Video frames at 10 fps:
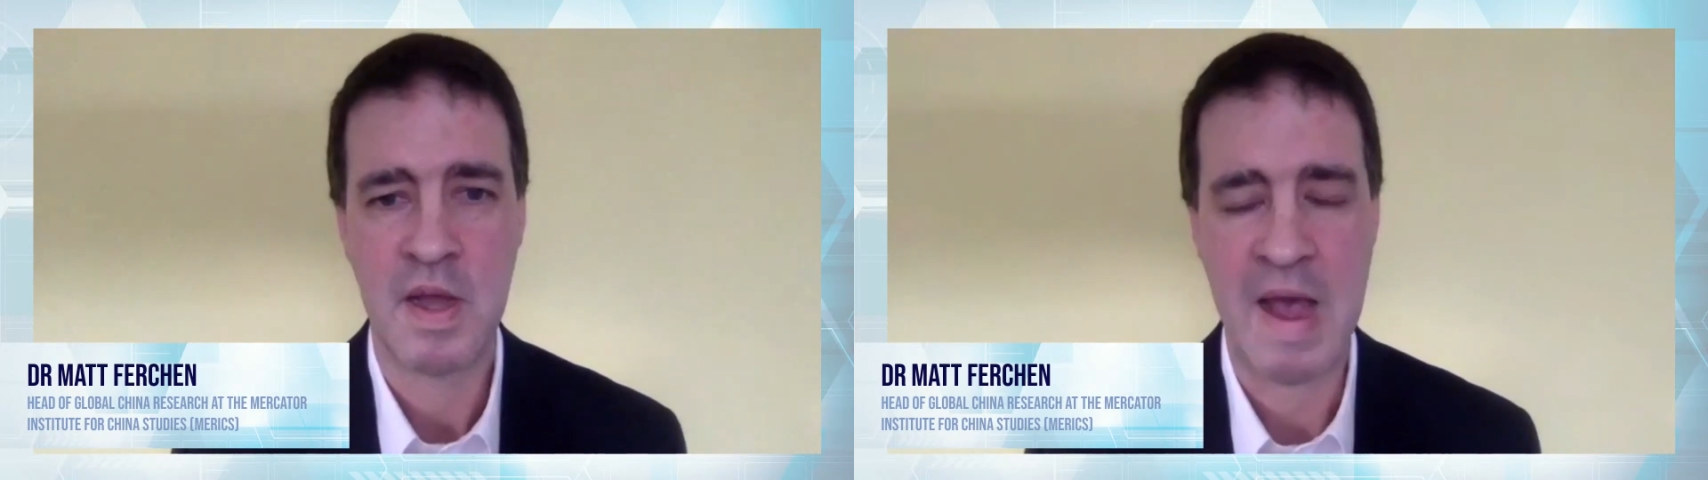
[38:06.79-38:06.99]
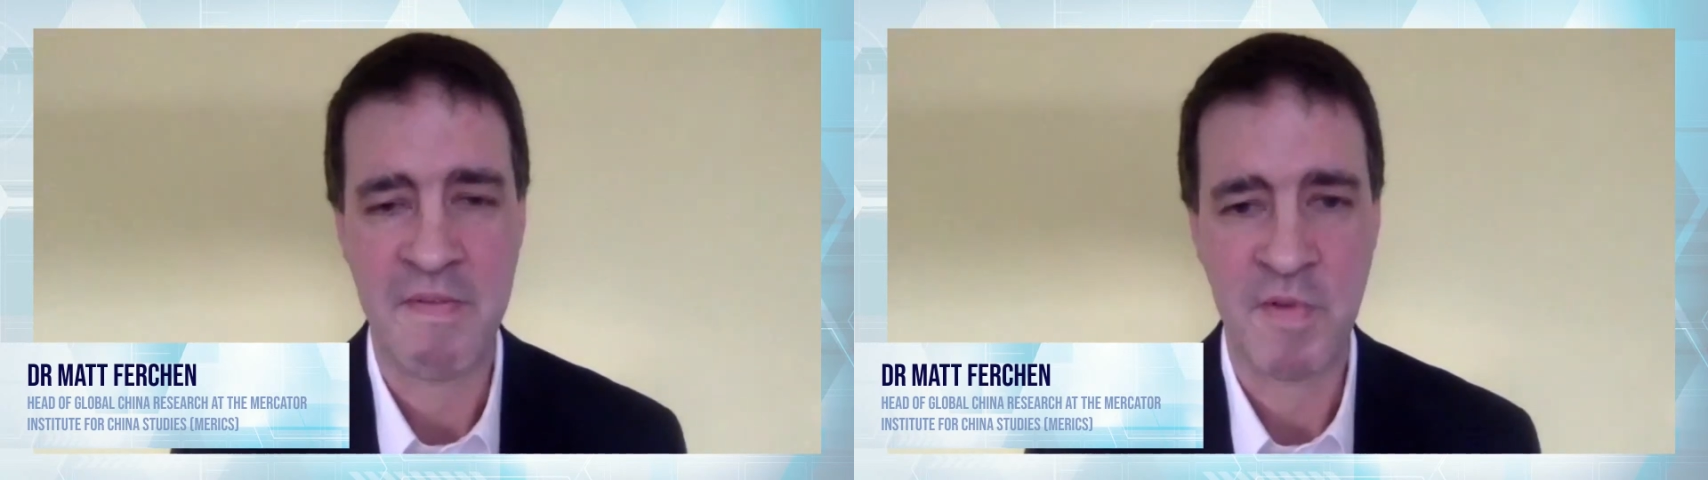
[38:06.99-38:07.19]

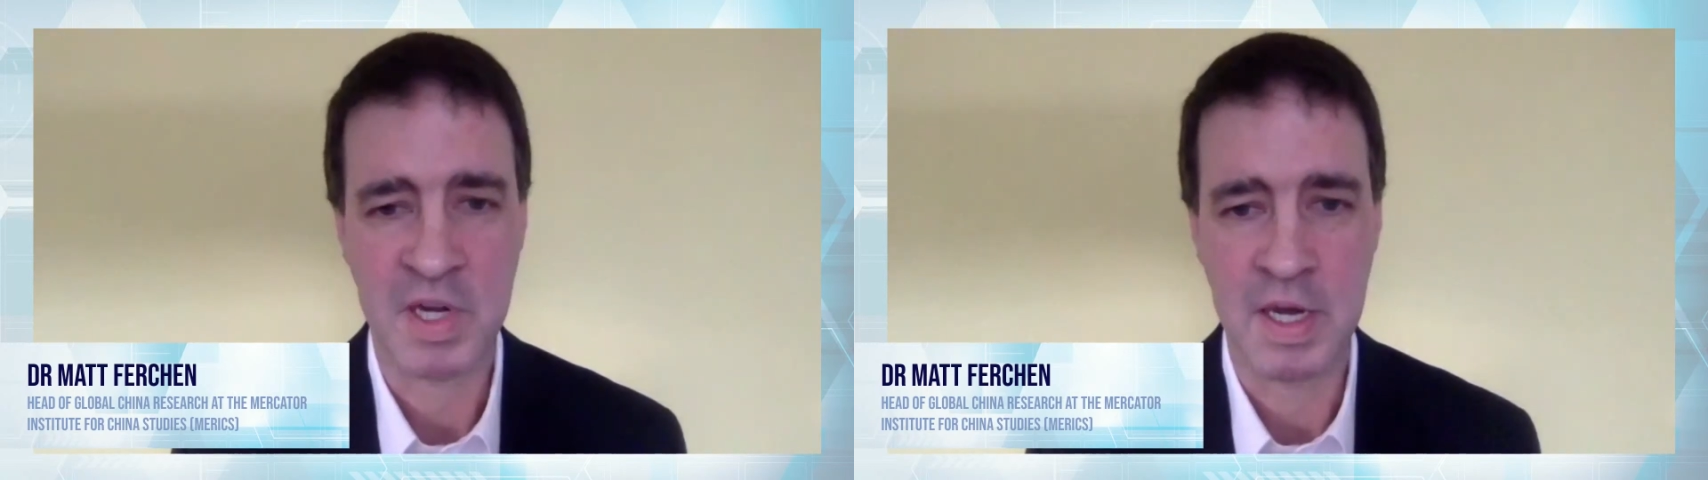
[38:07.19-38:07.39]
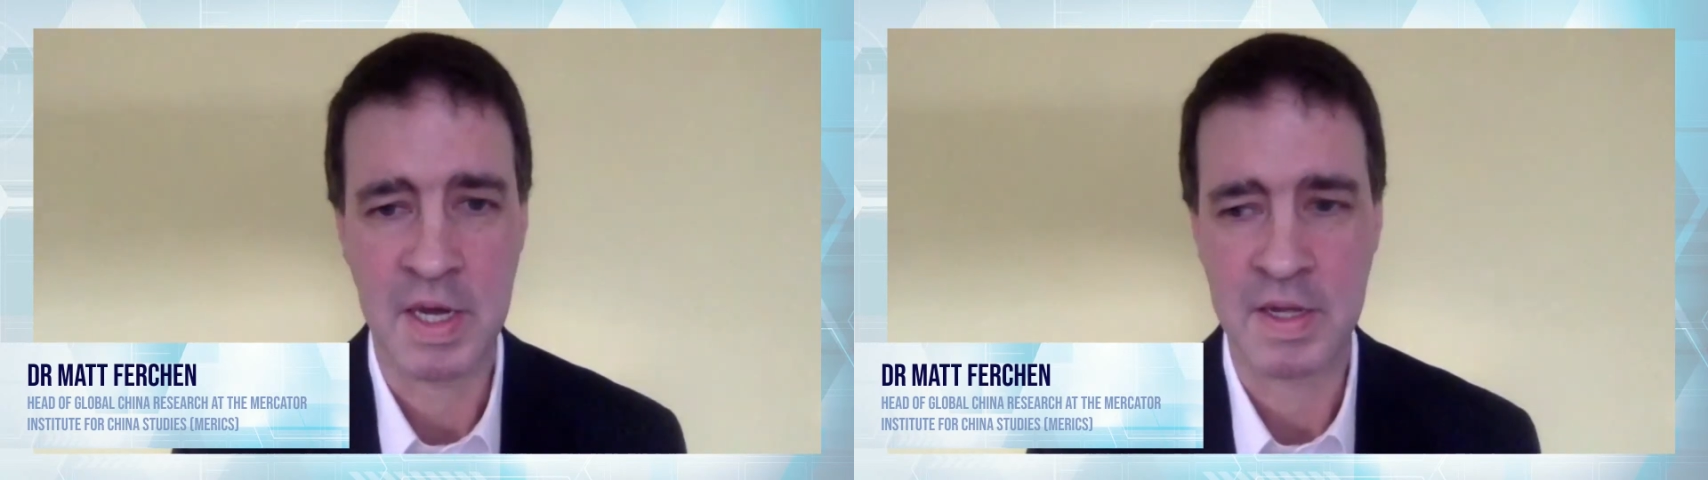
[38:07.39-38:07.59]

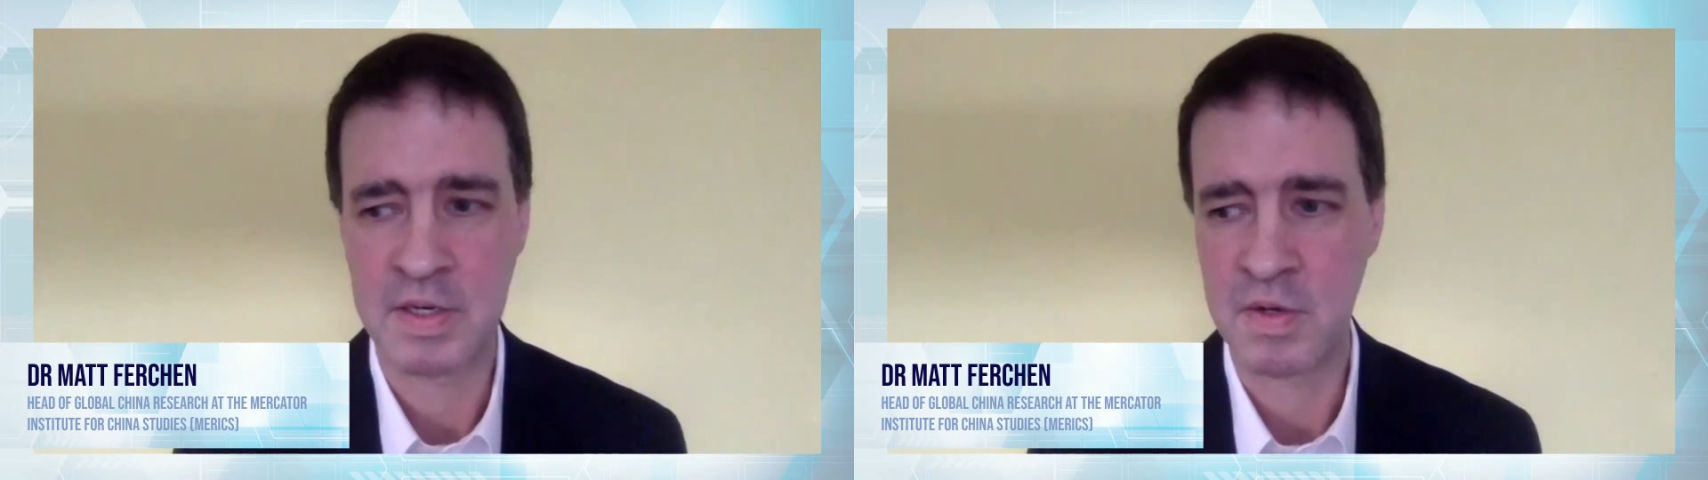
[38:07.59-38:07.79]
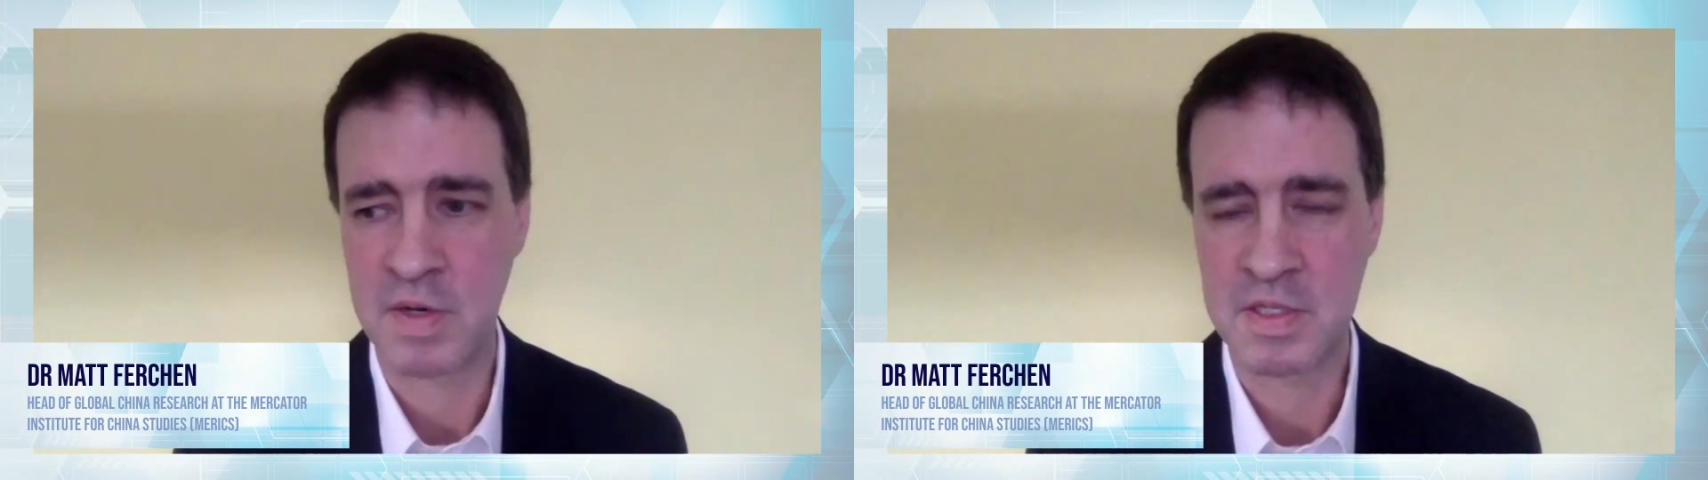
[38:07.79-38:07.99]
Africa, and to an